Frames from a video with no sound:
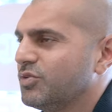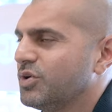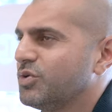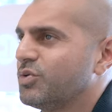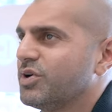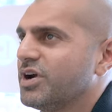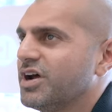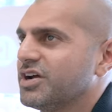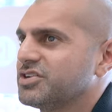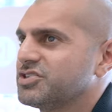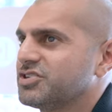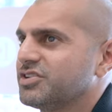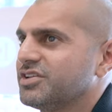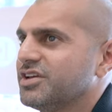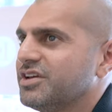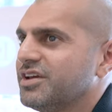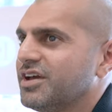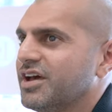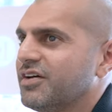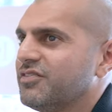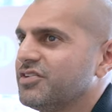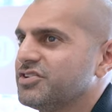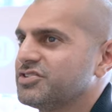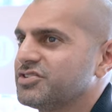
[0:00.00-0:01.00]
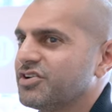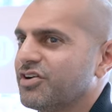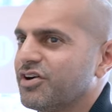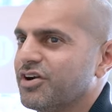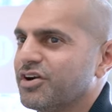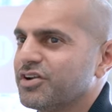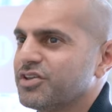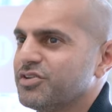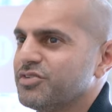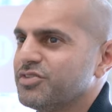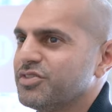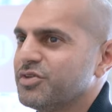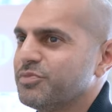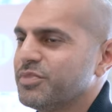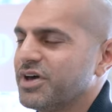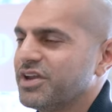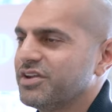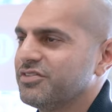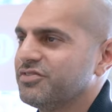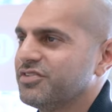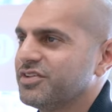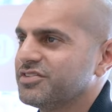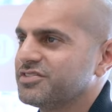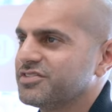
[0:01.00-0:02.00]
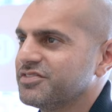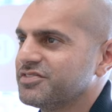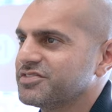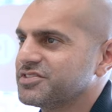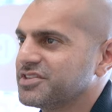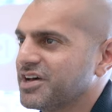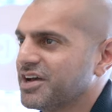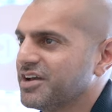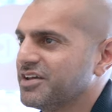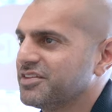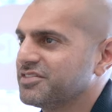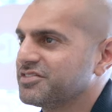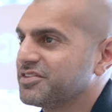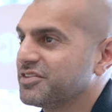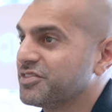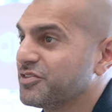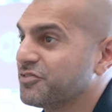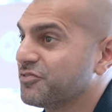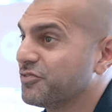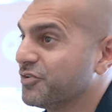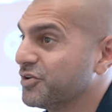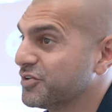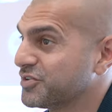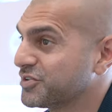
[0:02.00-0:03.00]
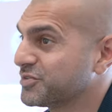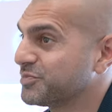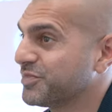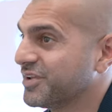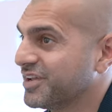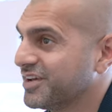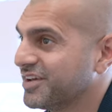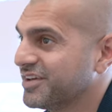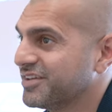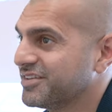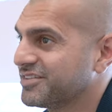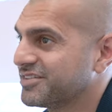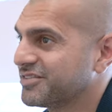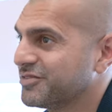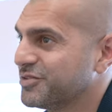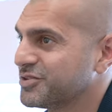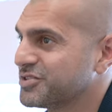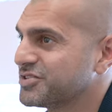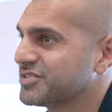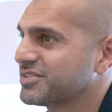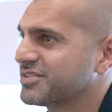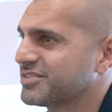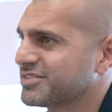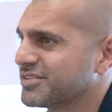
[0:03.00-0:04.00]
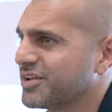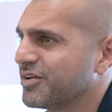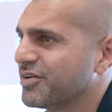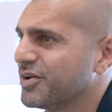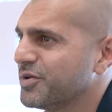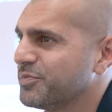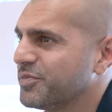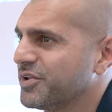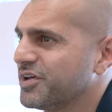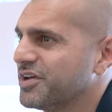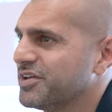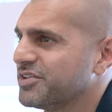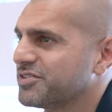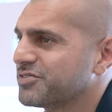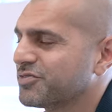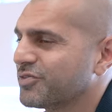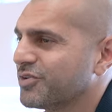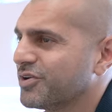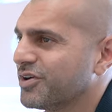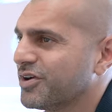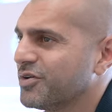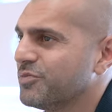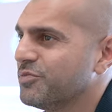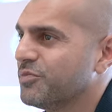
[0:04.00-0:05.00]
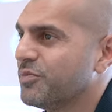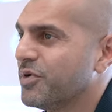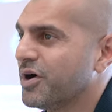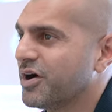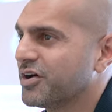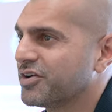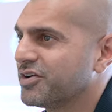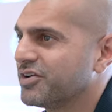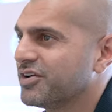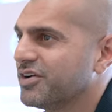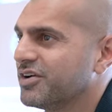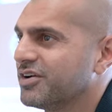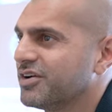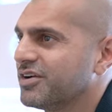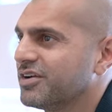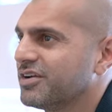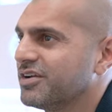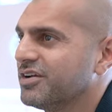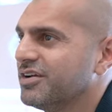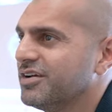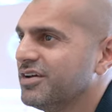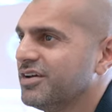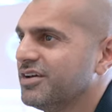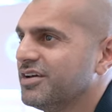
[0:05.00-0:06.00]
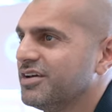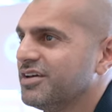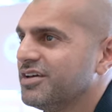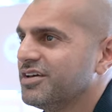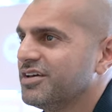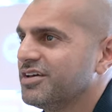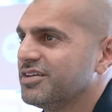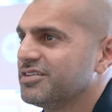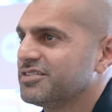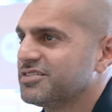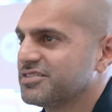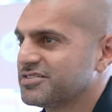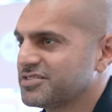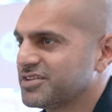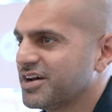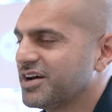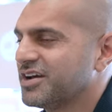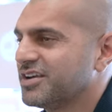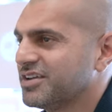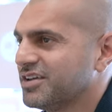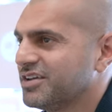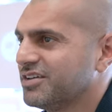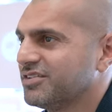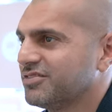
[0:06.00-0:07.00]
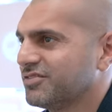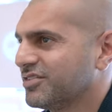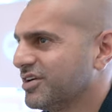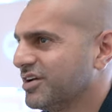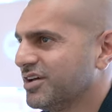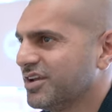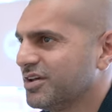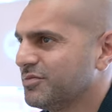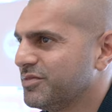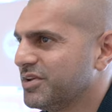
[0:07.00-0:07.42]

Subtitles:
We were actually having to argue the benefits of science in the first place, which is a scary place for a modern society, right?